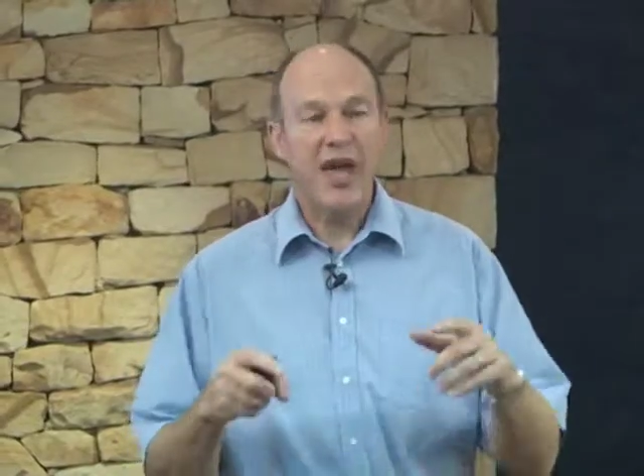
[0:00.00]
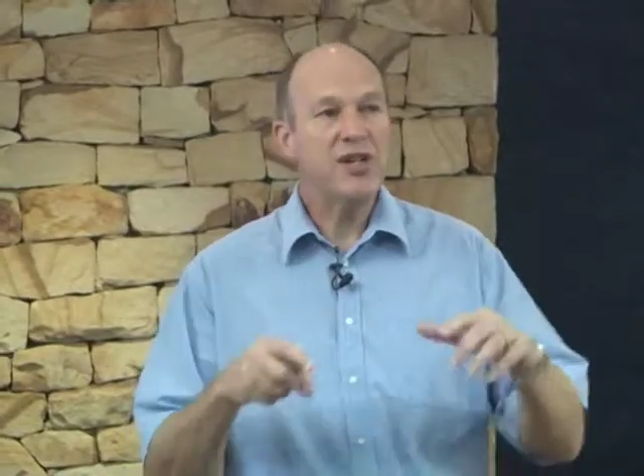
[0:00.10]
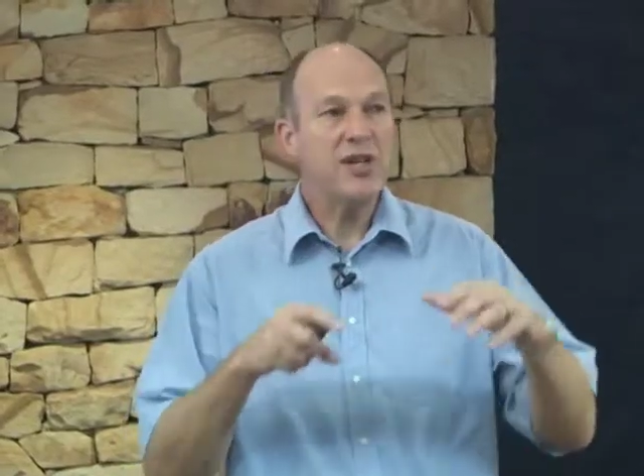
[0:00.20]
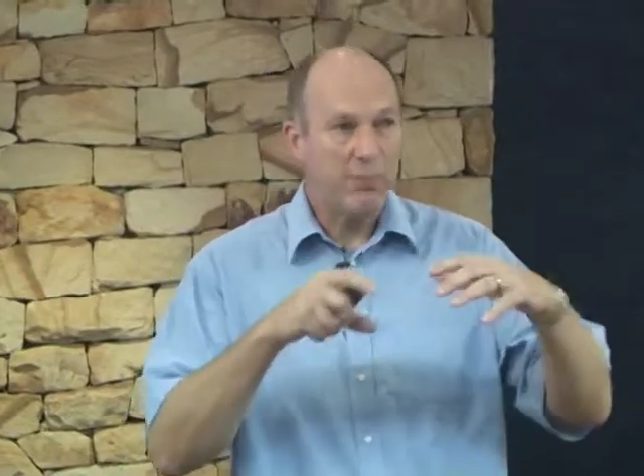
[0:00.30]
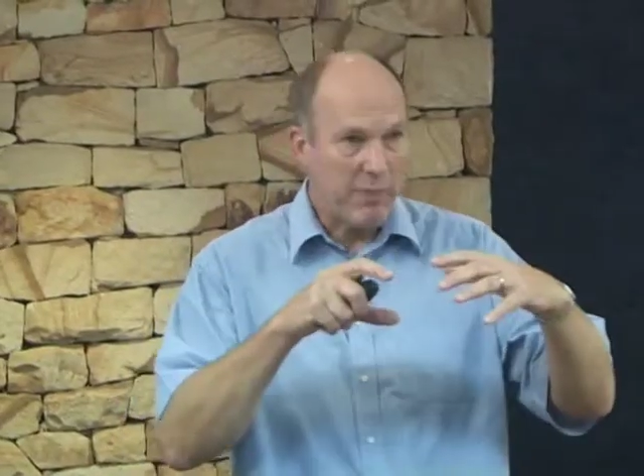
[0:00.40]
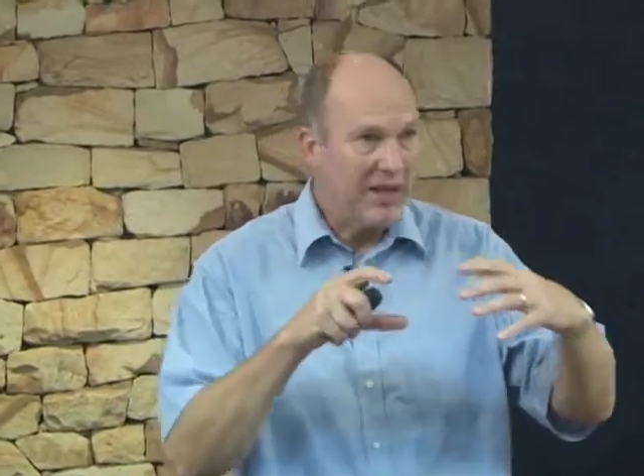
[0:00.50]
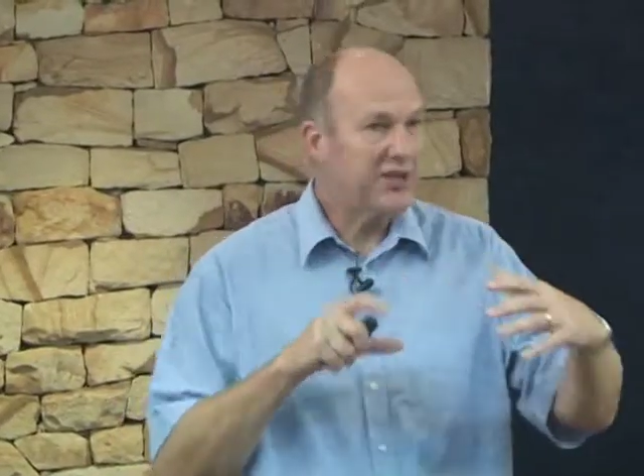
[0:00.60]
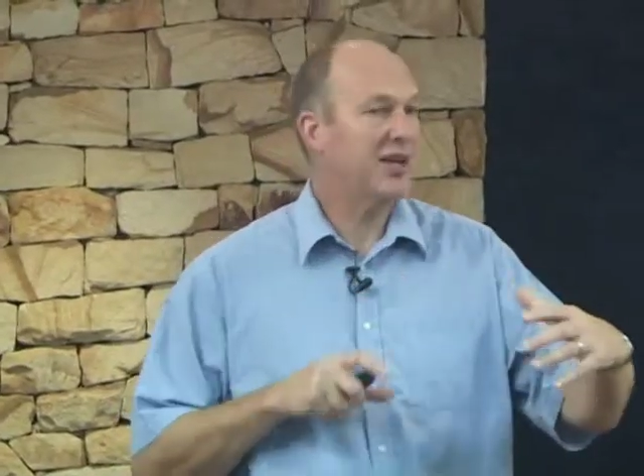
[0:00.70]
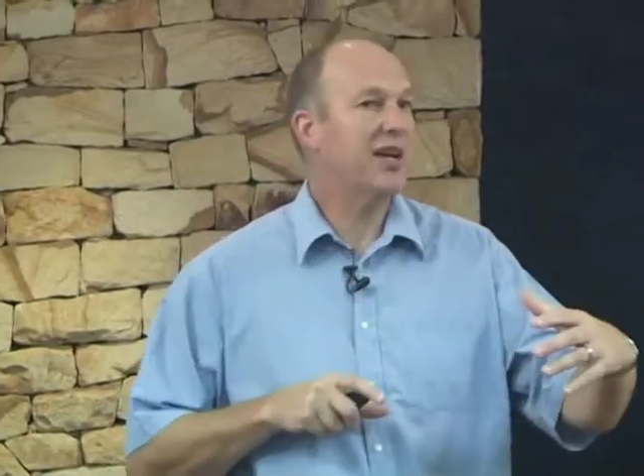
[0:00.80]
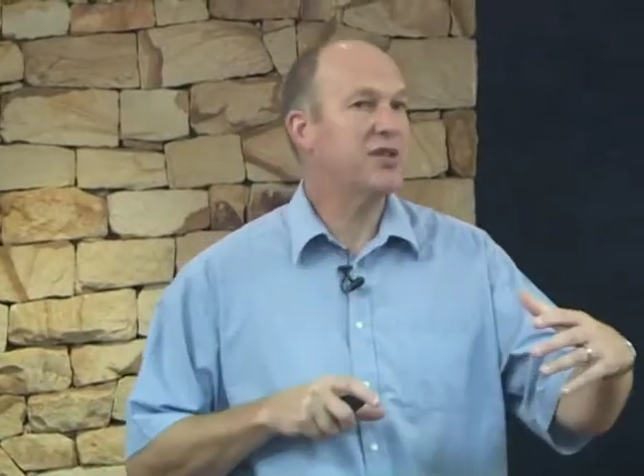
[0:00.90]
were actually in
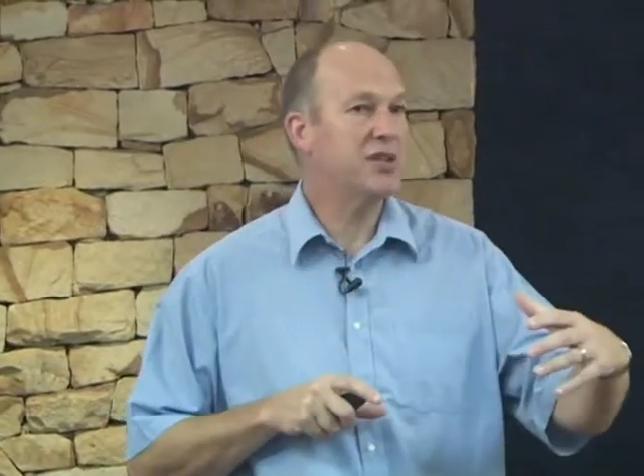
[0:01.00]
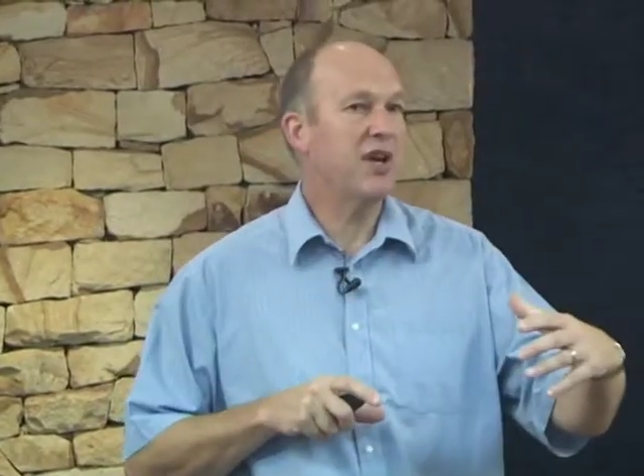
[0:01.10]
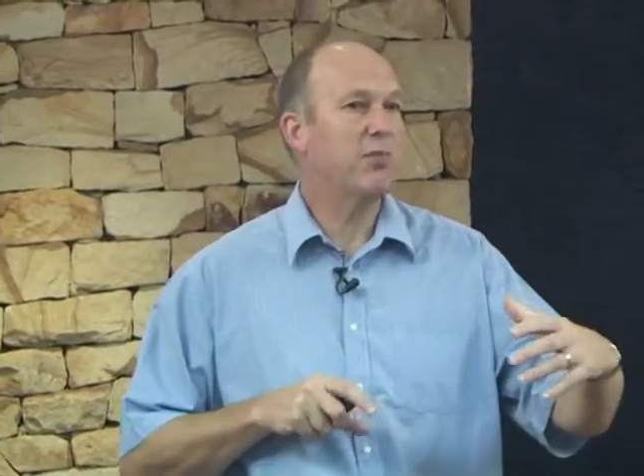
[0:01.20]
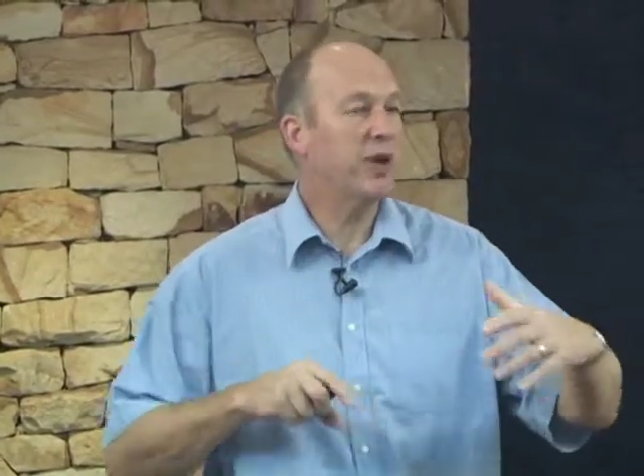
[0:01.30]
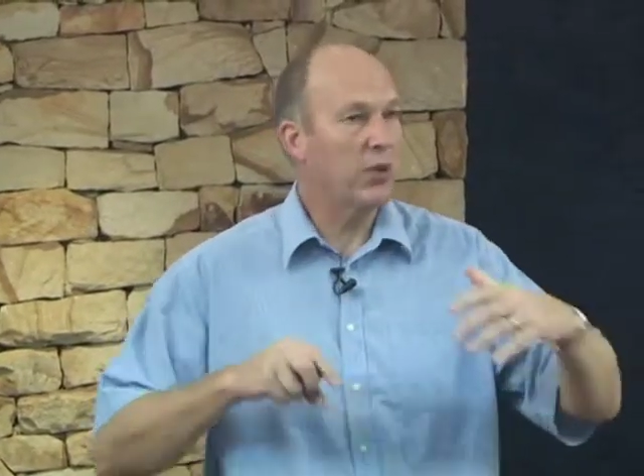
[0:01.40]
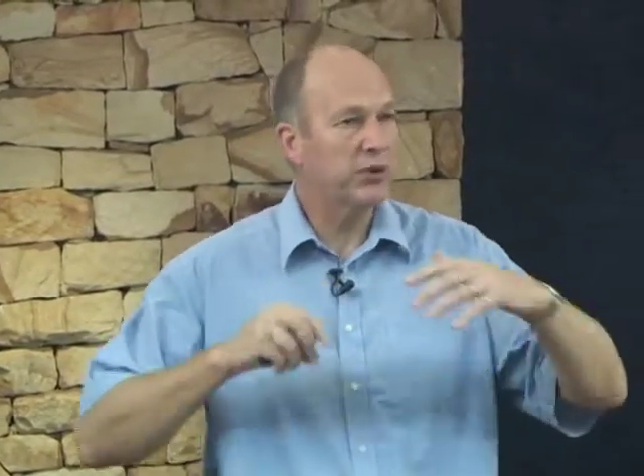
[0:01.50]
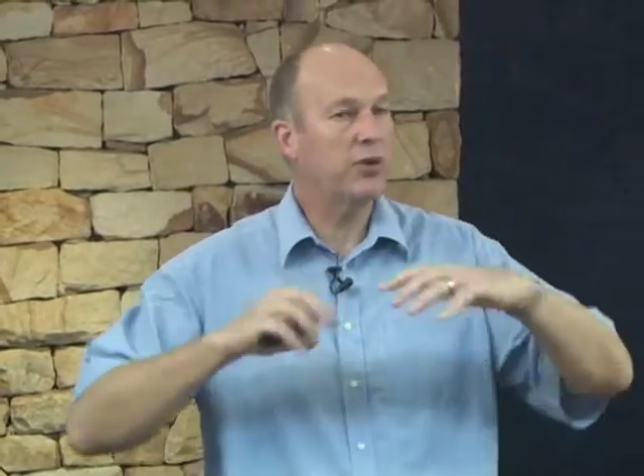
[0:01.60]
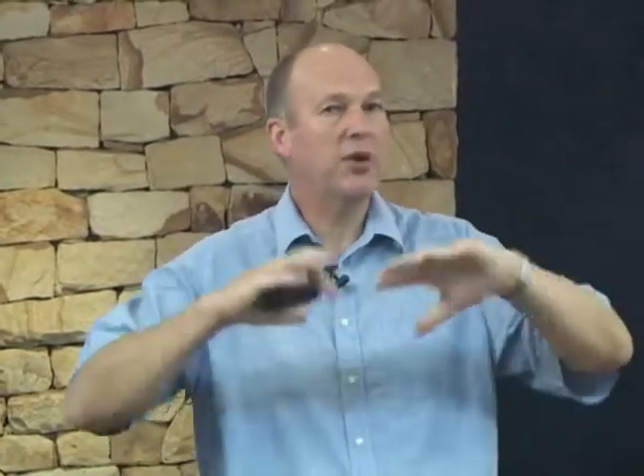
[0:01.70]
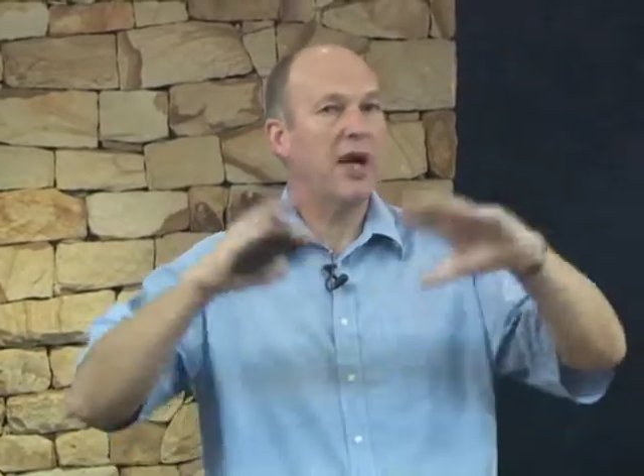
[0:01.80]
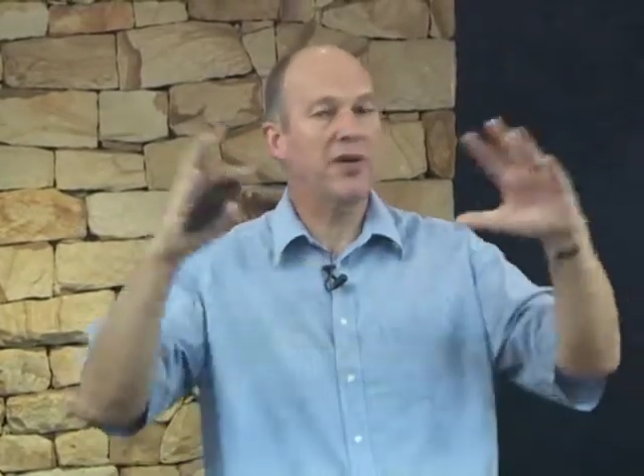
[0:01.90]
Palestine itself, but also in